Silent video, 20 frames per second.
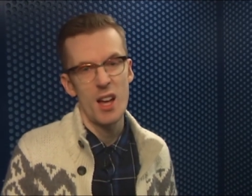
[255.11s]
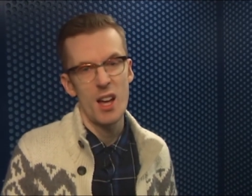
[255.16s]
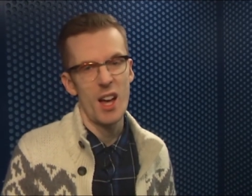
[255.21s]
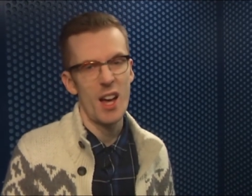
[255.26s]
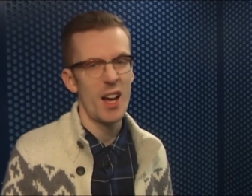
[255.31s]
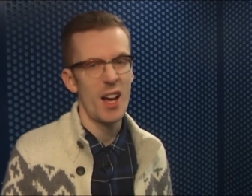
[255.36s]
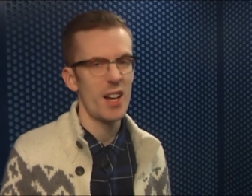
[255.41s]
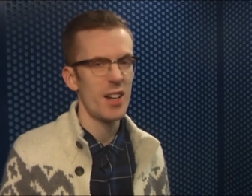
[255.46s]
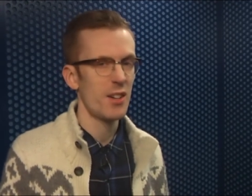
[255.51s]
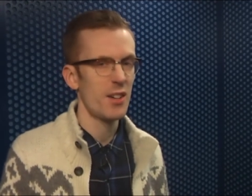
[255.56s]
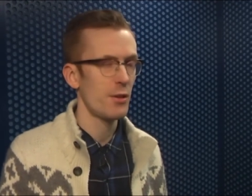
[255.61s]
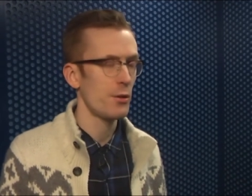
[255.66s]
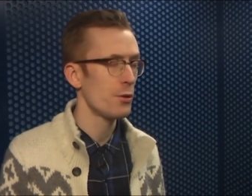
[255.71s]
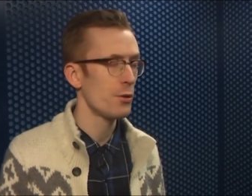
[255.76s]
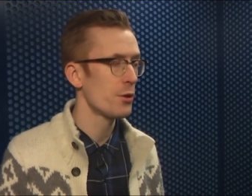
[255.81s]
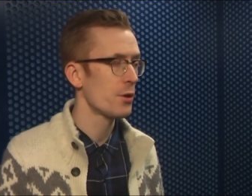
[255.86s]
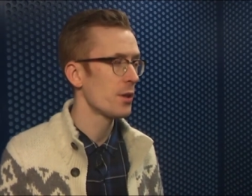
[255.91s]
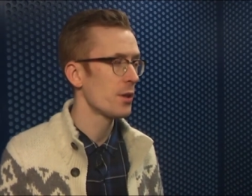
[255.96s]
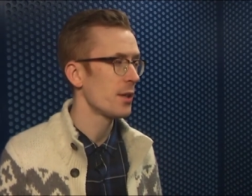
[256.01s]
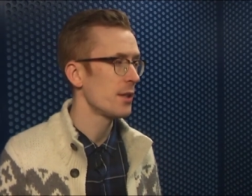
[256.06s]
and
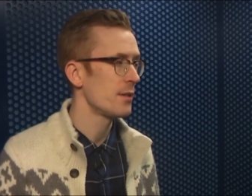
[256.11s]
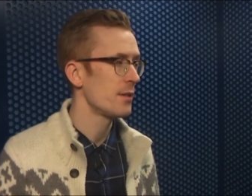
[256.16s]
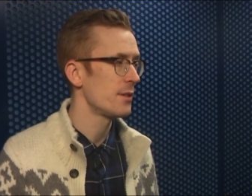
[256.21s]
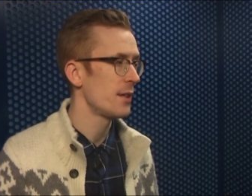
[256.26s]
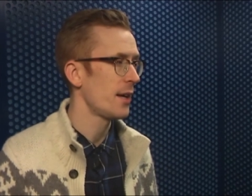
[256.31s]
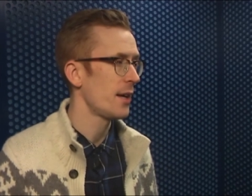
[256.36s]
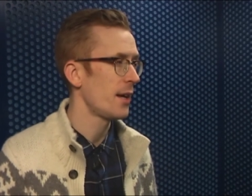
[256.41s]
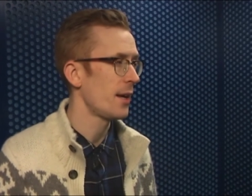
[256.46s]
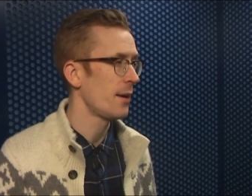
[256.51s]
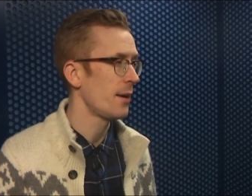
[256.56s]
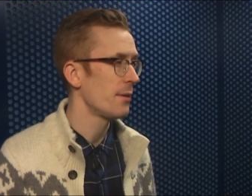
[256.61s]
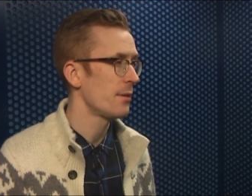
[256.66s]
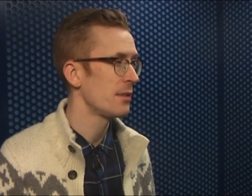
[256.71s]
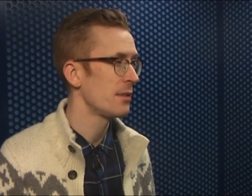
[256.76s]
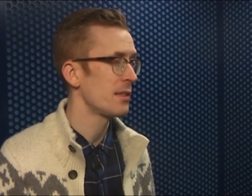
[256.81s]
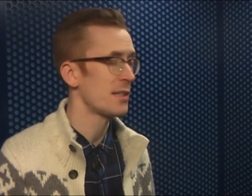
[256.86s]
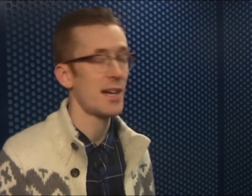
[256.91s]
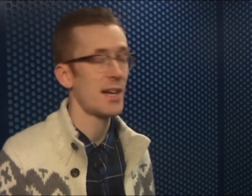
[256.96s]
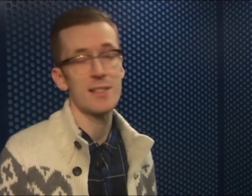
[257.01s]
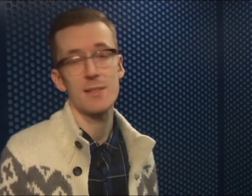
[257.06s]
look at things
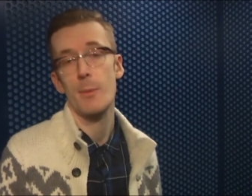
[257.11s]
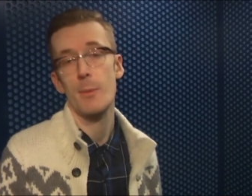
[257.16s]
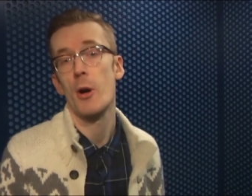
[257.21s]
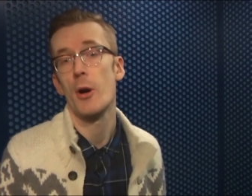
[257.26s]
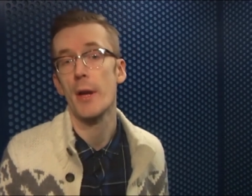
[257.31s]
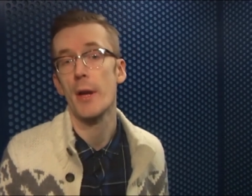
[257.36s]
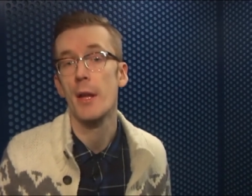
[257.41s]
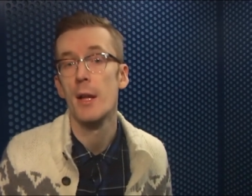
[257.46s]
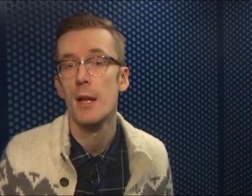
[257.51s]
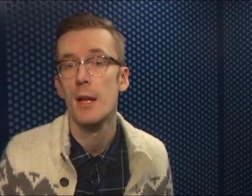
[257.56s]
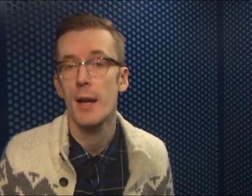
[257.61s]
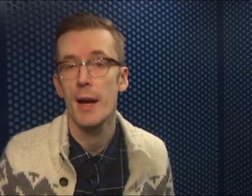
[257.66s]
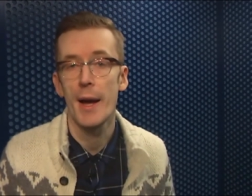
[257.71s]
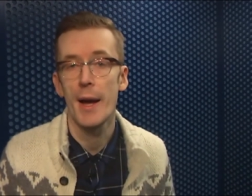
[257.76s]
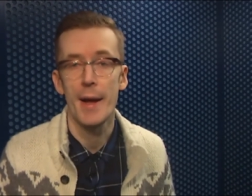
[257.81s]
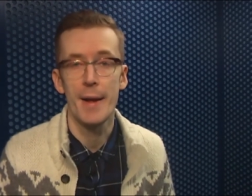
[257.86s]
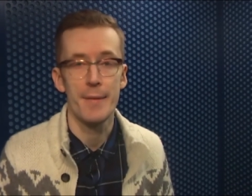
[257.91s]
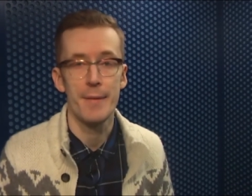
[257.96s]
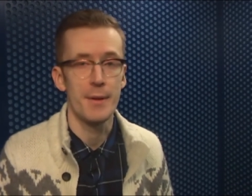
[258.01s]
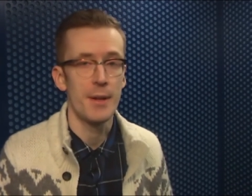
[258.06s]
like Katamari
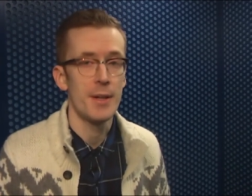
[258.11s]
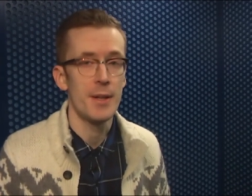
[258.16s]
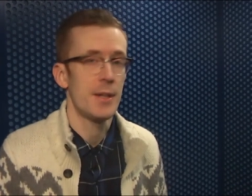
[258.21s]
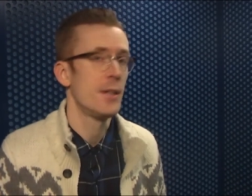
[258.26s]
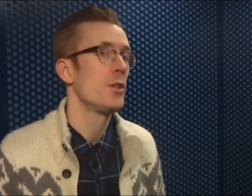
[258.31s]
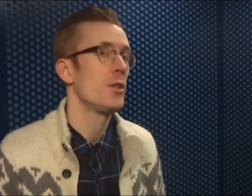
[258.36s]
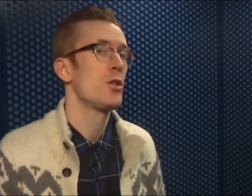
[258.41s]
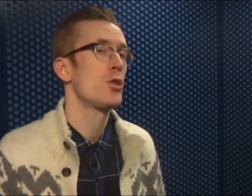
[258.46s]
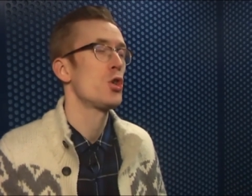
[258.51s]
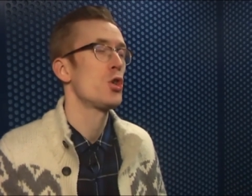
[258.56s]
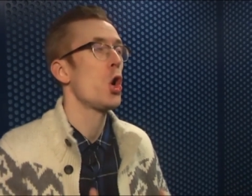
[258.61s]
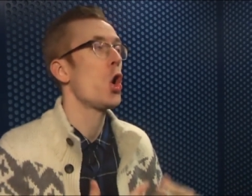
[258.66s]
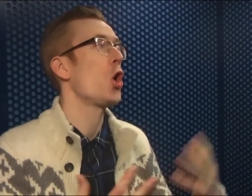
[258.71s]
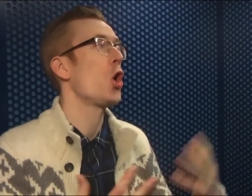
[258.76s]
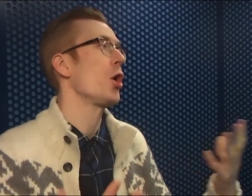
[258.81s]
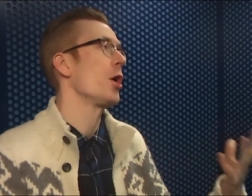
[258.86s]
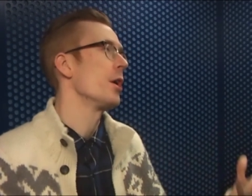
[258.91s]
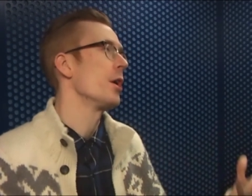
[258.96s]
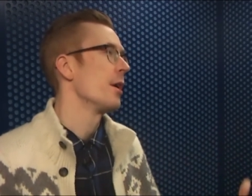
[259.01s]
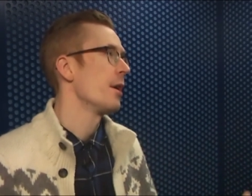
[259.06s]
and
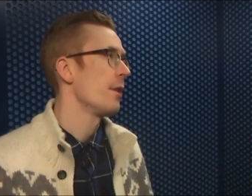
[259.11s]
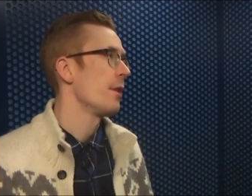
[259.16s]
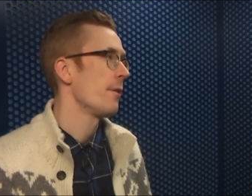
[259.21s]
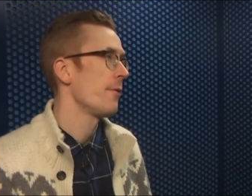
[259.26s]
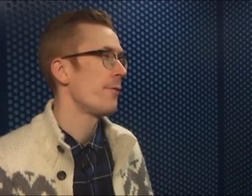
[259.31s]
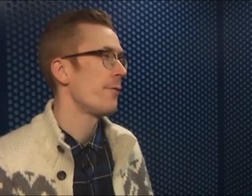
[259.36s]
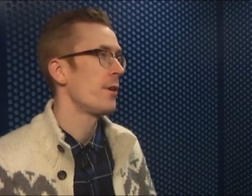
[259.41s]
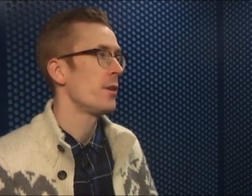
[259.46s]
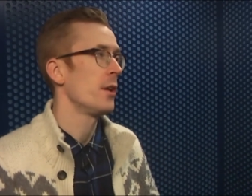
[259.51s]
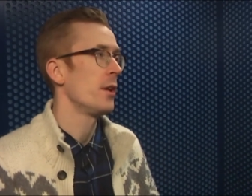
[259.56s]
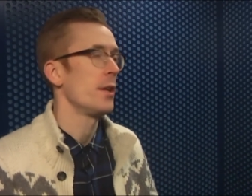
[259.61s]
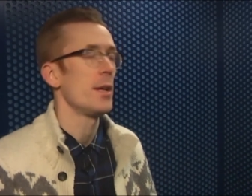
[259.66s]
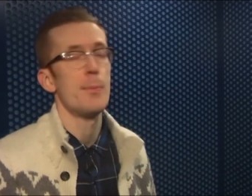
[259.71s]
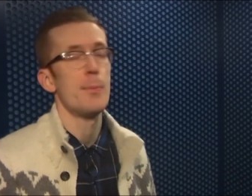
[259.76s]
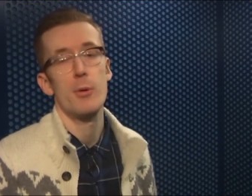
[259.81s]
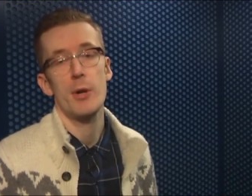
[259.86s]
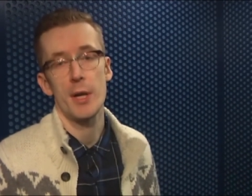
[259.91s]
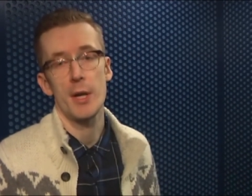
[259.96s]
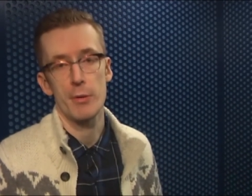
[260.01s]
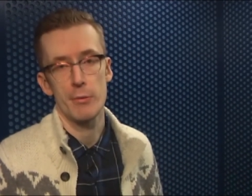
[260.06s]
enjoy the fun that they
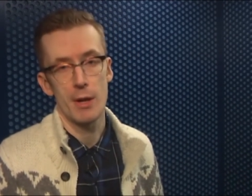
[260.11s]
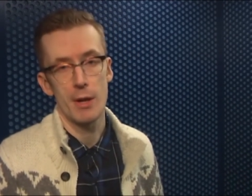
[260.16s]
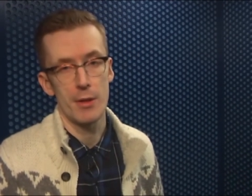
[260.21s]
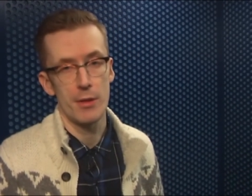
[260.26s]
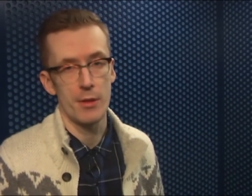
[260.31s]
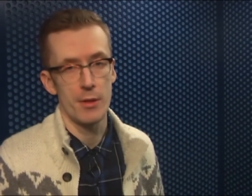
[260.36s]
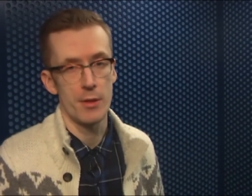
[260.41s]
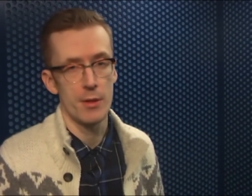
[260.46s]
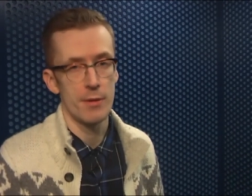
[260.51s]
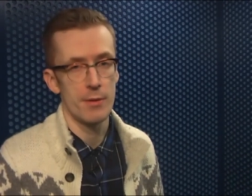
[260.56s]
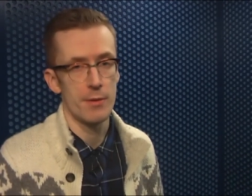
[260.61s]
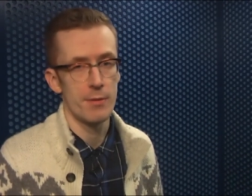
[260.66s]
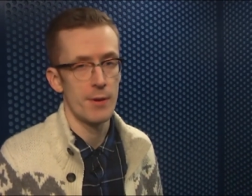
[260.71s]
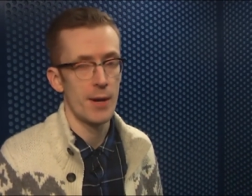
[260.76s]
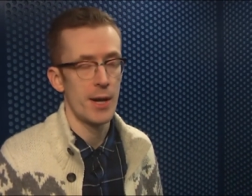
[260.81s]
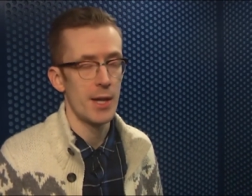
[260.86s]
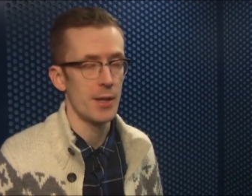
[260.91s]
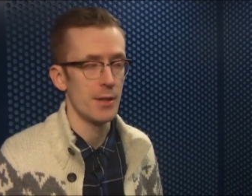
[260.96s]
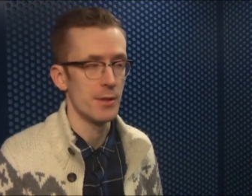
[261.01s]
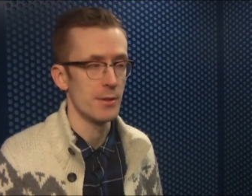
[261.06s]
bring rather than the
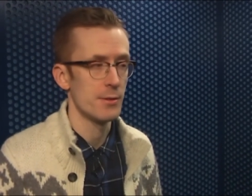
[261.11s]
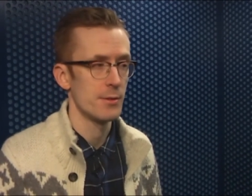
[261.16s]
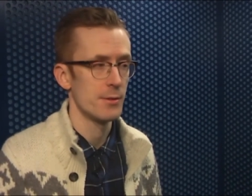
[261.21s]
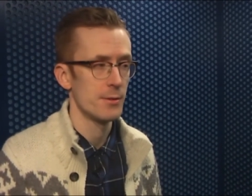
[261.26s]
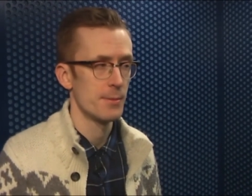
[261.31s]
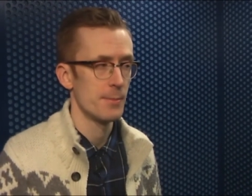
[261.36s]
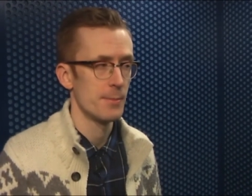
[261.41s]
violence.